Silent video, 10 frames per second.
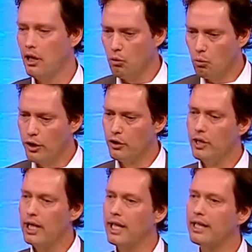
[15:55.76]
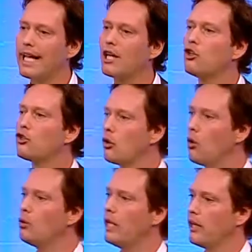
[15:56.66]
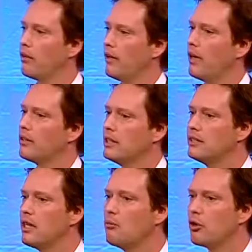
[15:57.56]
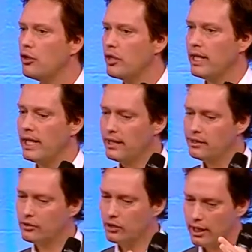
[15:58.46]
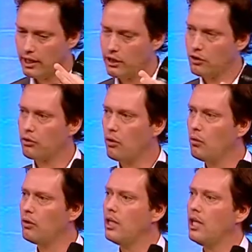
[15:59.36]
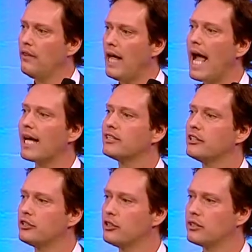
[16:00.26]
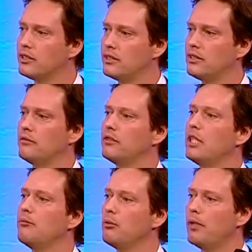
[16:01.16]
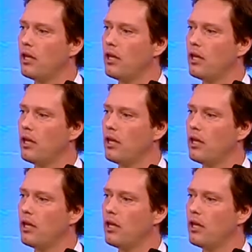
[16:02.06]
What you need is a control layer there, somewhere you can insert and control access to your systems, implement